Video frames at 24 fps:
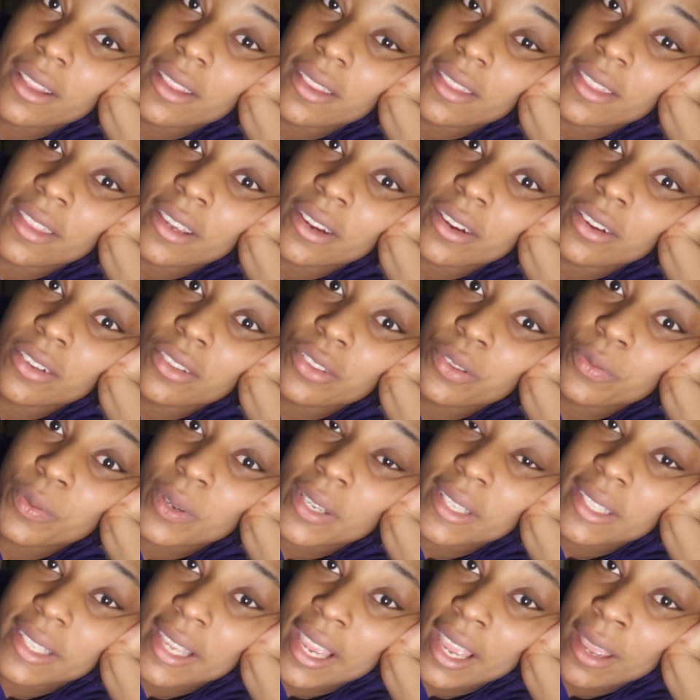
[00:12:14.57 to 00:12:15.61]
their
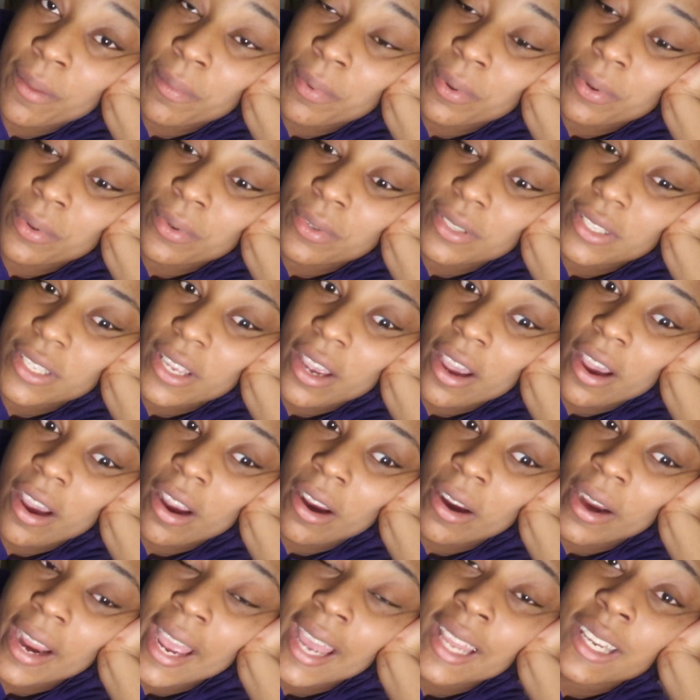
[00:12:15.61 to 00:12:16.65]
3 tables
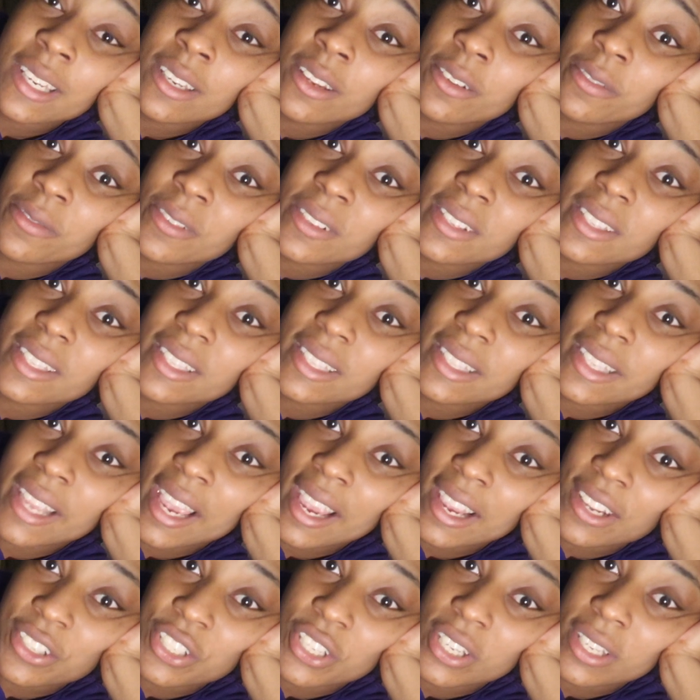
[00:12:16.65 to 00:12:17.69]
are at different
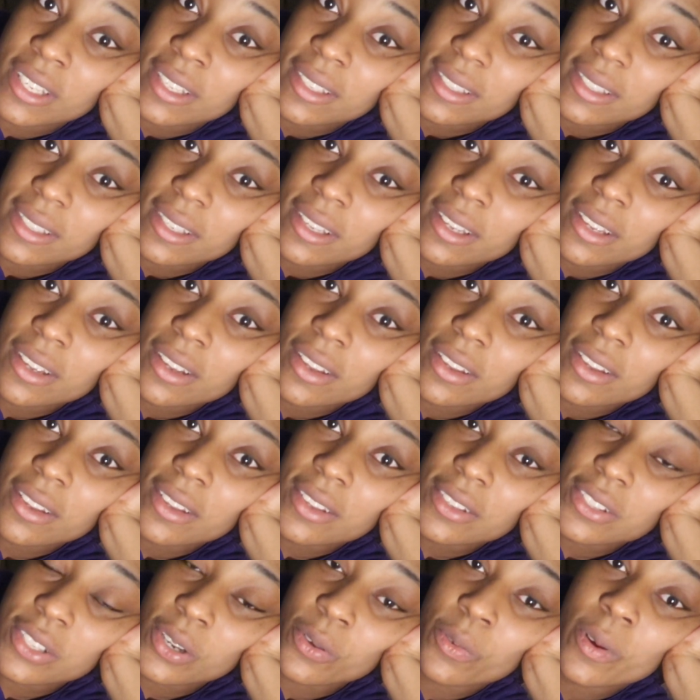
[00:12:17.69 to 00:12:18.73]
stages.
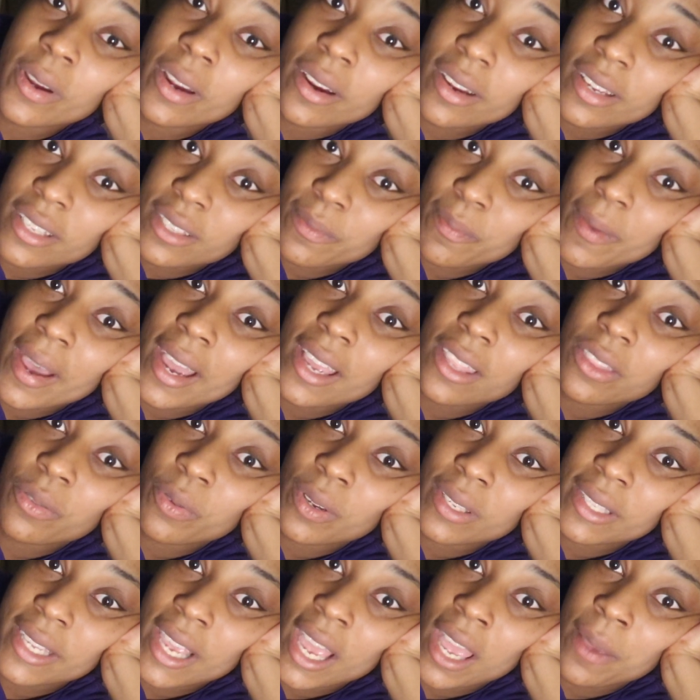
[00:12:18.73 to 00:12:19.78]
So whereas my
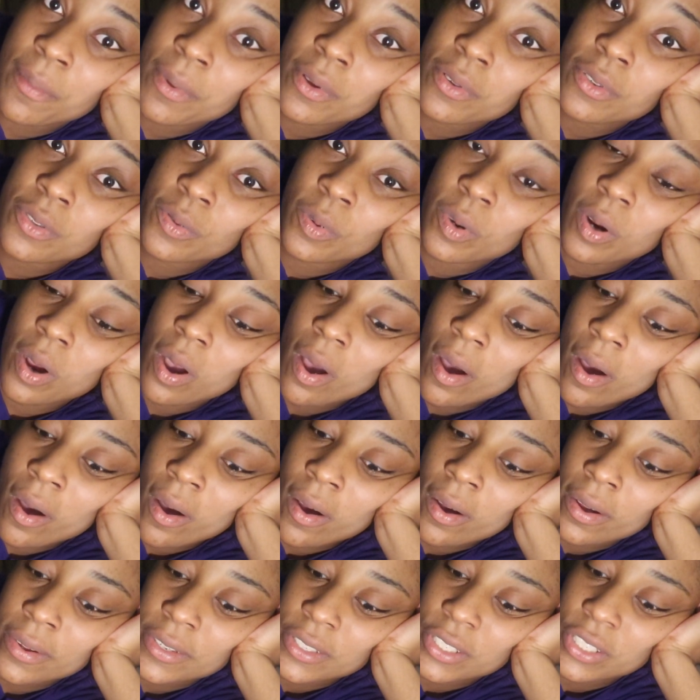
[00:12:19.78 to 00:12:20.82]
3 tables were
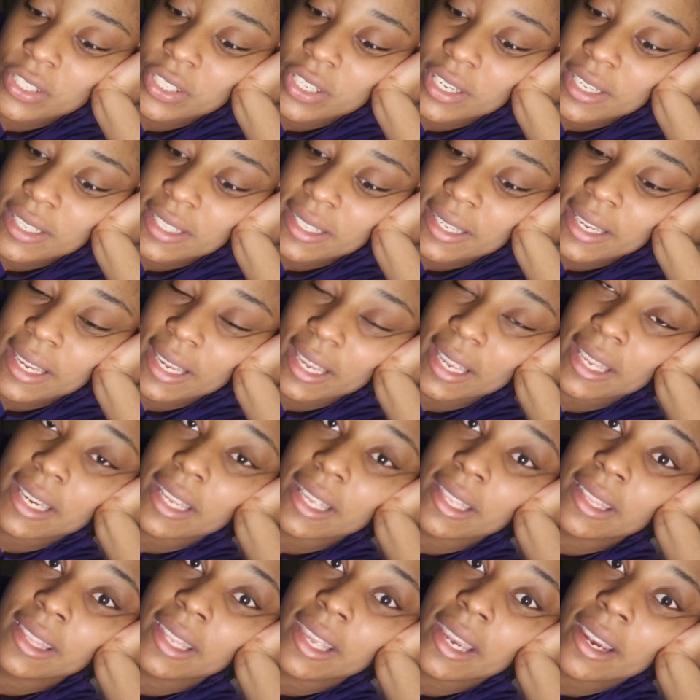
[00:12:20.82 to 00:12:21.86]
all just
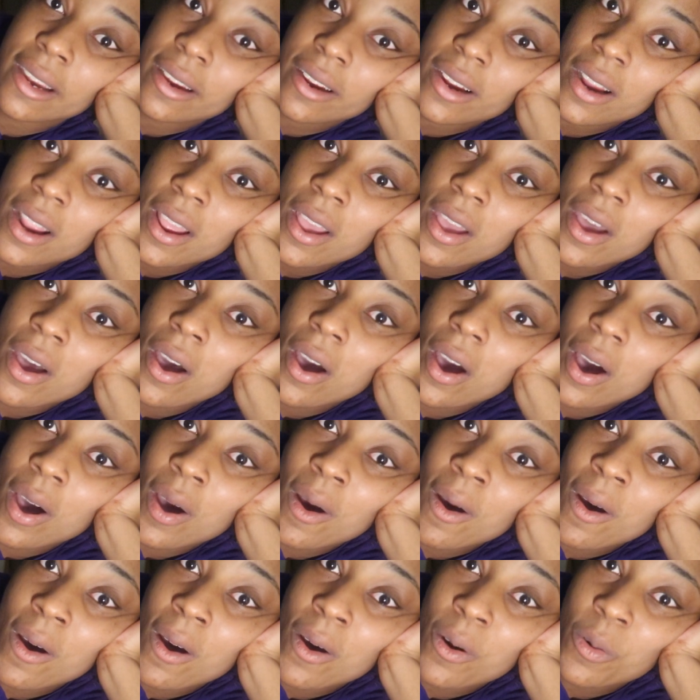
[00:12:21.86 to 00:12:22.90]
getting there,
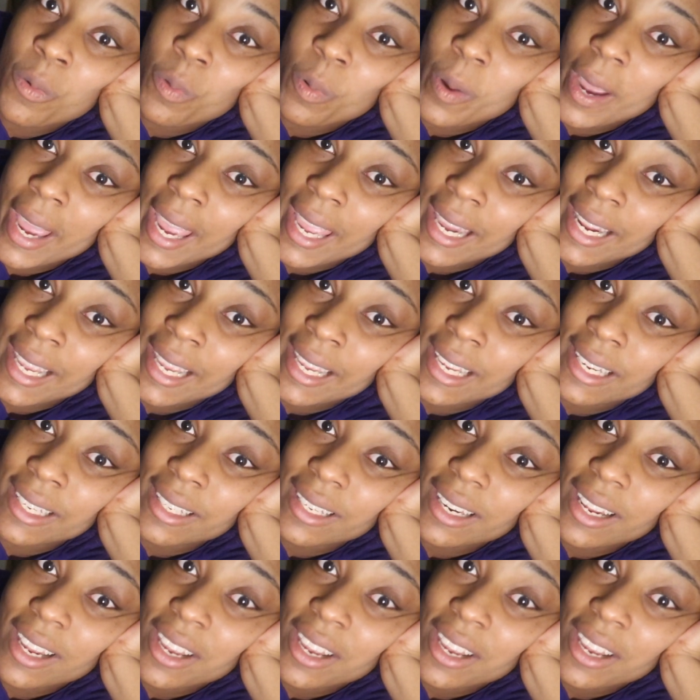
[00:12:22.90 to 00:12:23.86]
all waiting